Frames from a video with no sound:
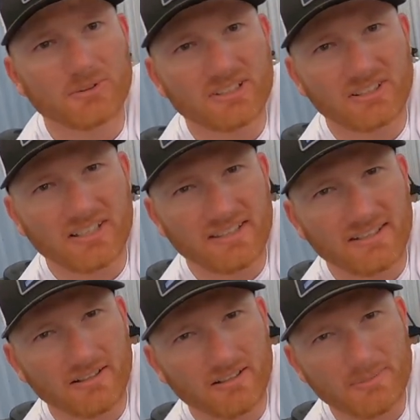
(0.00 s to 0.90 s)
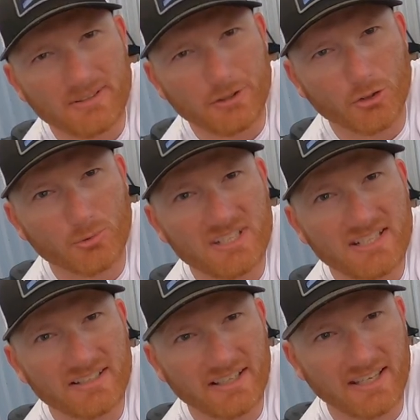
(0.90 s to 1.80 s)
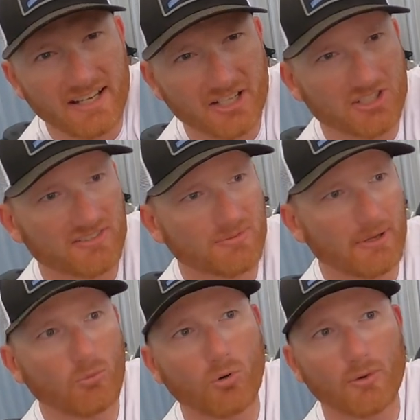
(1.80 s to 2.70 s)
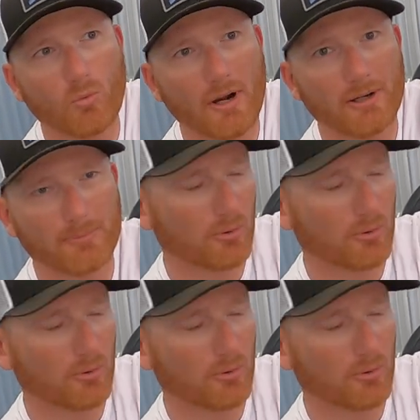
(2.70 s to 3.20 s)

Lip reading: When you look at there, I mean, green on the connections, we had one wire